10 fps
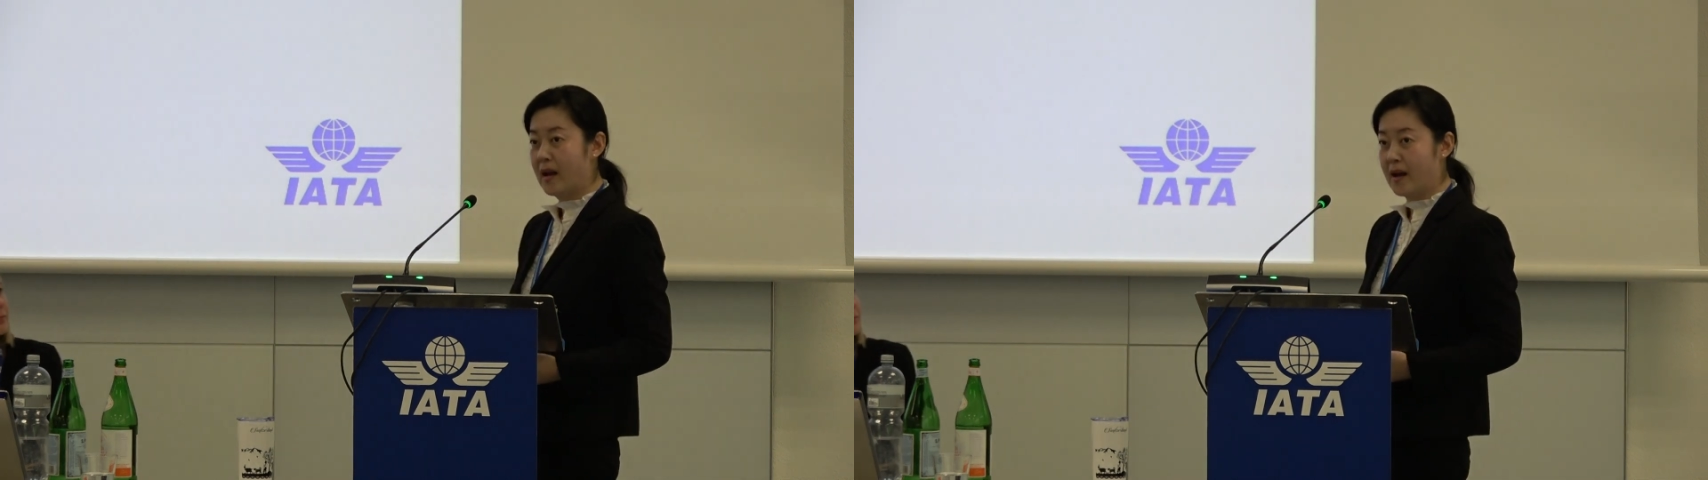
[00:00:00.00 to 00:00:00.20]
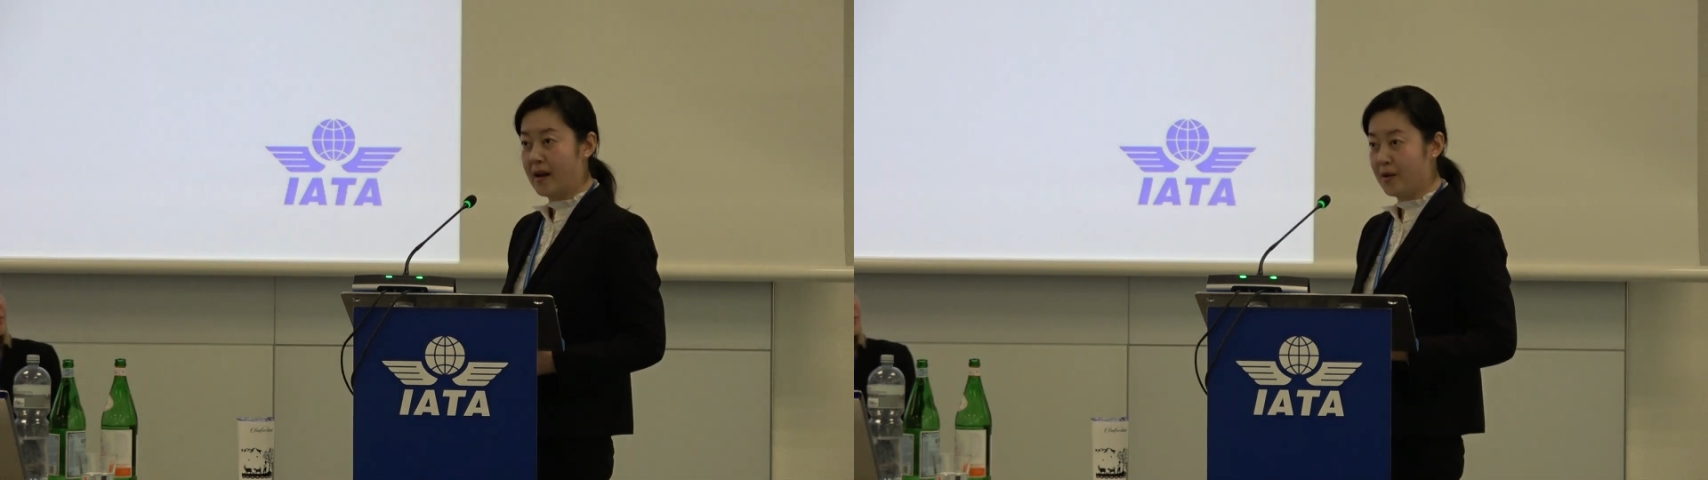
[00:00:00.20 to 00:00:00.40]

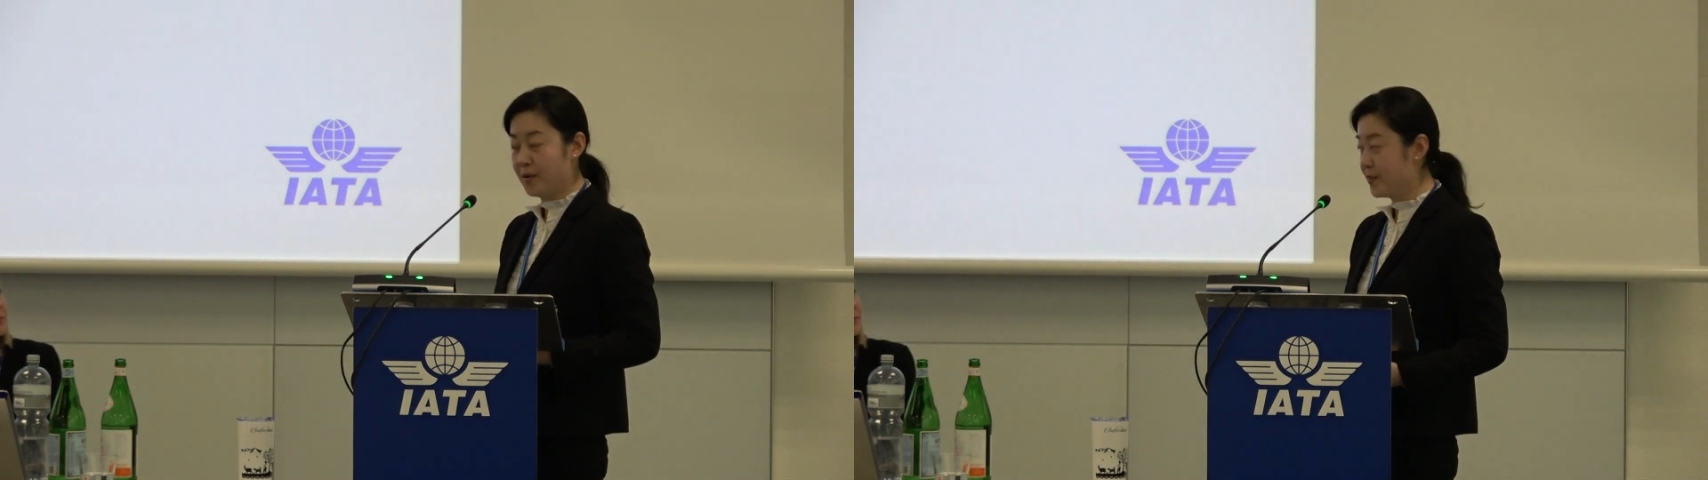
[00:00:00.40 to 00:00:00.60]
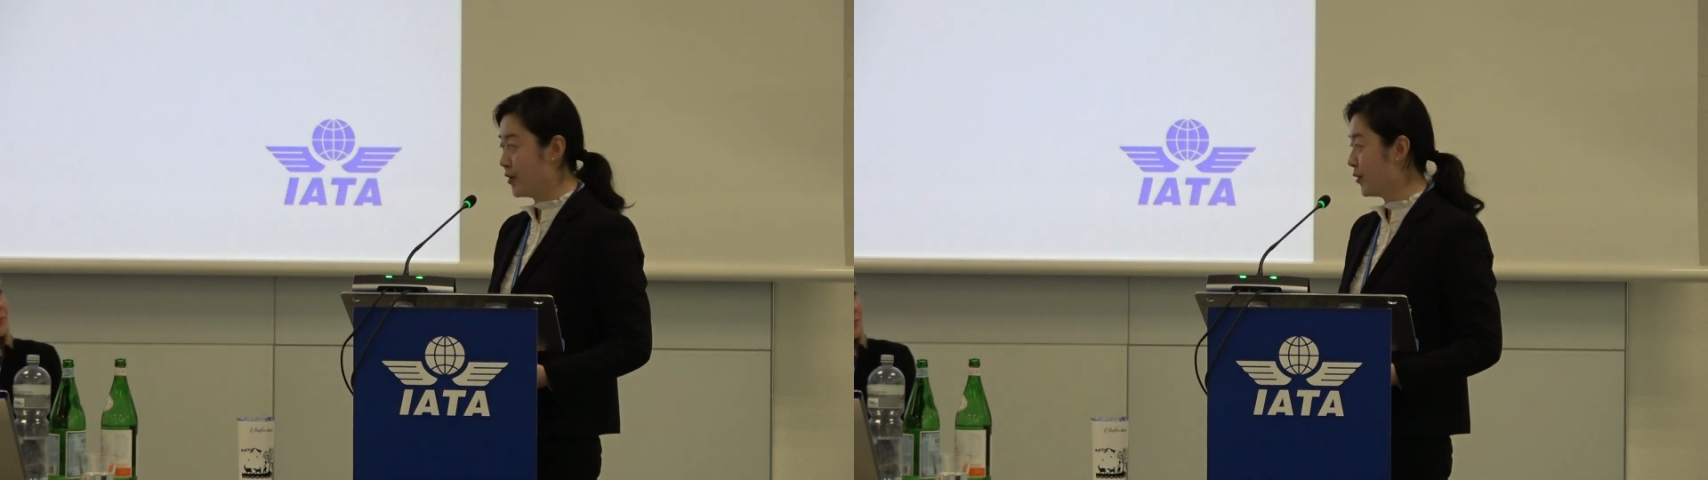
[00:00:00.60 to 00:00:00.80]
I
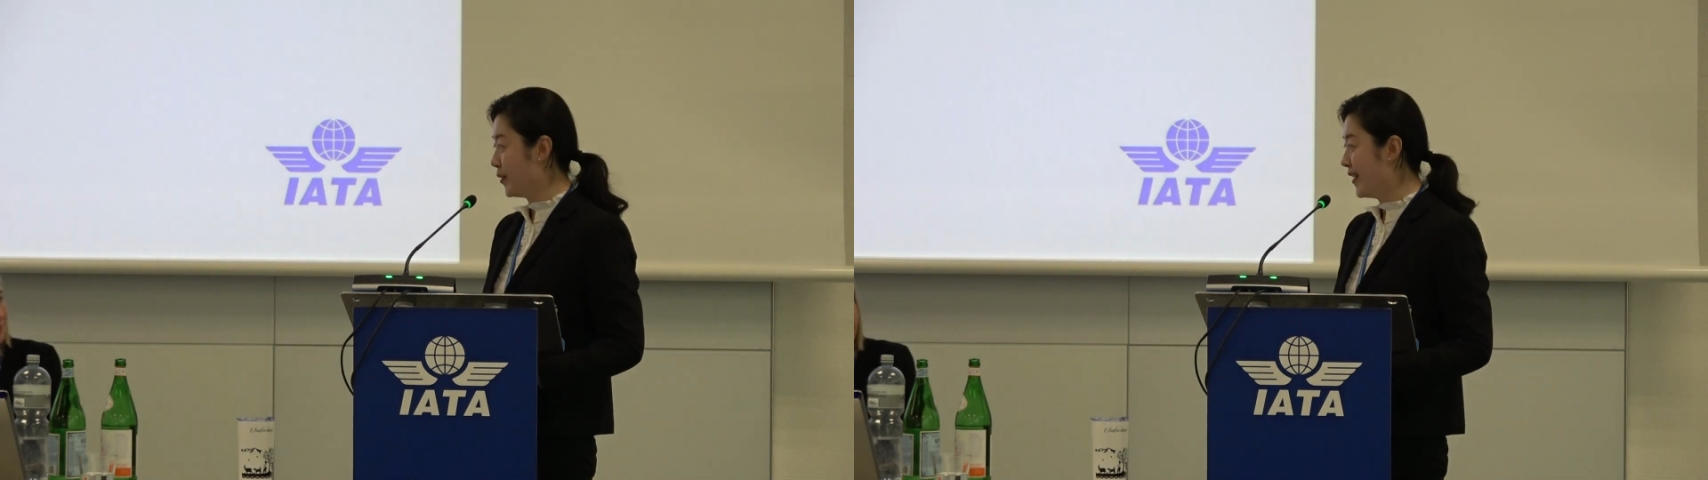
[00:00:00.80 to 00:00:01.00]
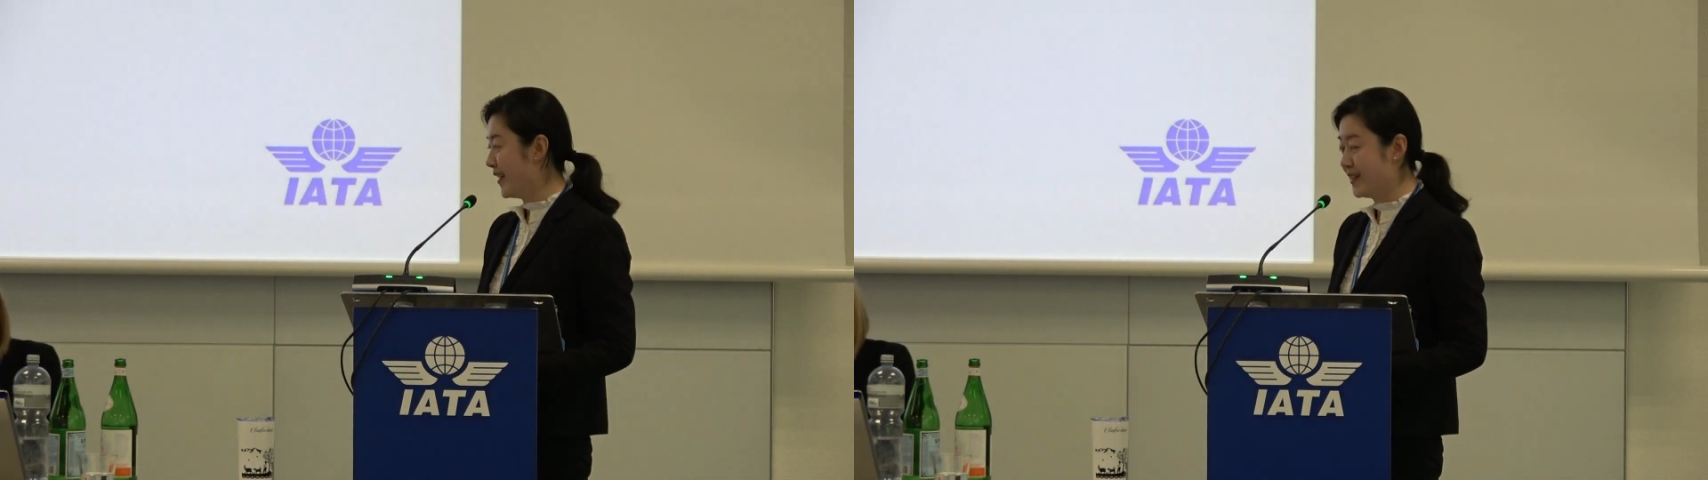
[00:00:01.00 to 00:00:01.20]
hope
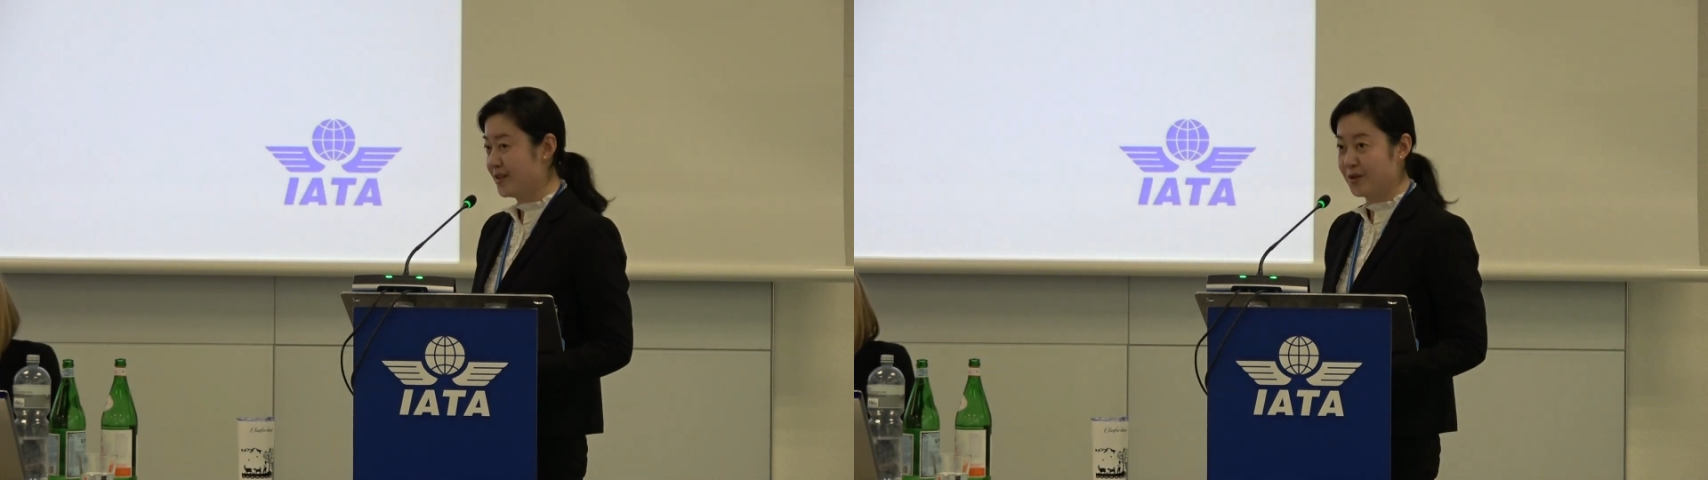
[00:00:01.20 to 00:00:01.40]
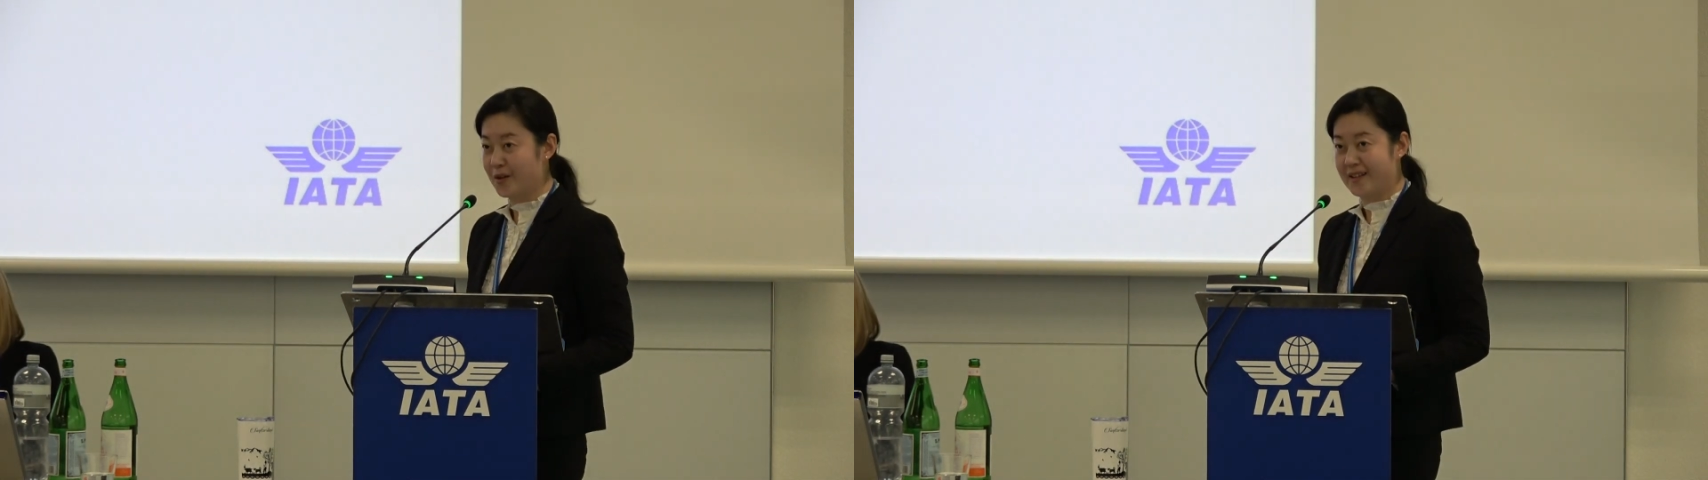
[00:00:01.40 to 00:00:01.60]
you
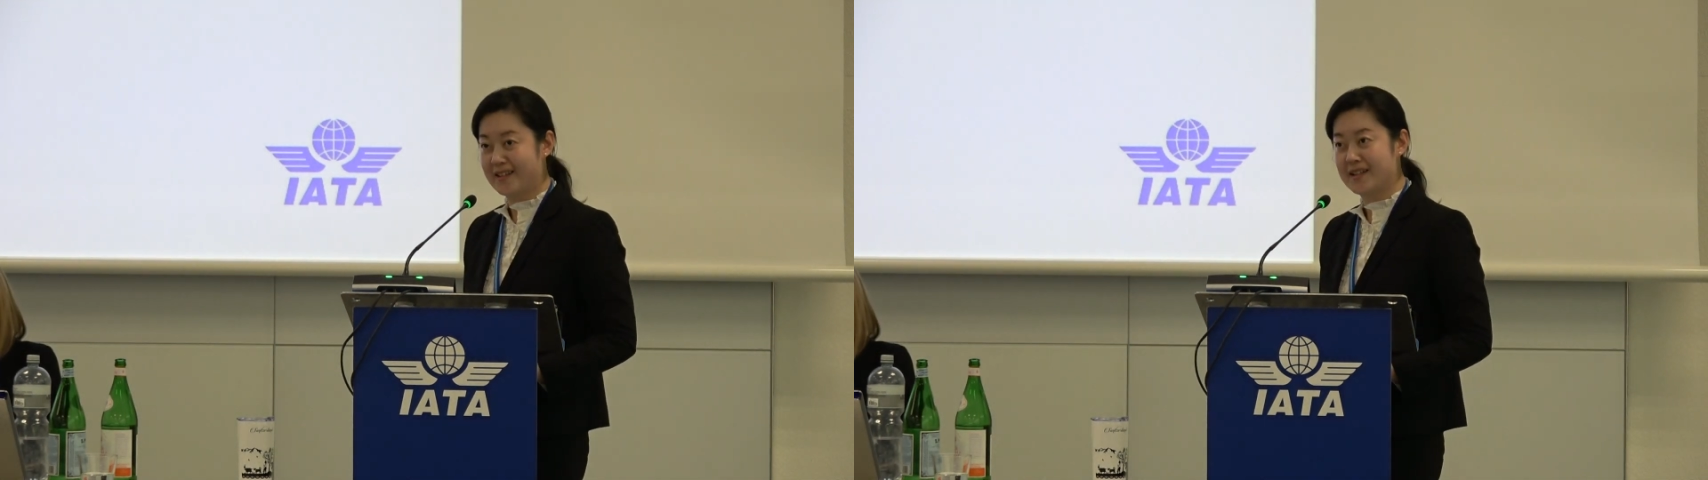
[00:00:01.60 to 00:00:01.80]
enjoyed